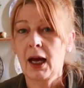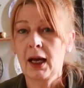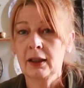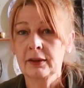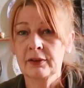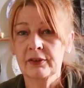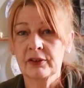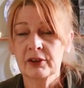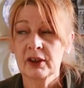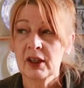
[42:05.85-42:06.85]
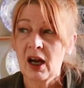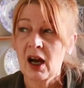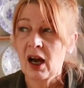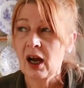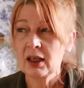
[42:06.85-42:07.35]
And
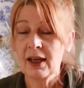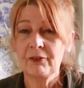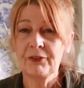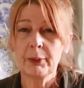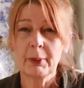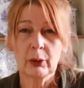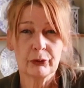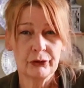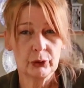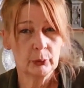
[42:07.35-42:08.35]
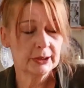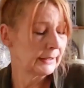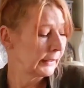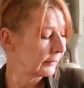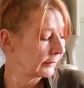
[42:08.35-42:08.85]
I left it about 2
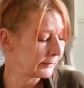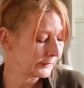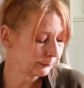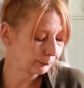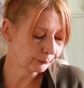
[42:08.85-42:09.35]
weeks,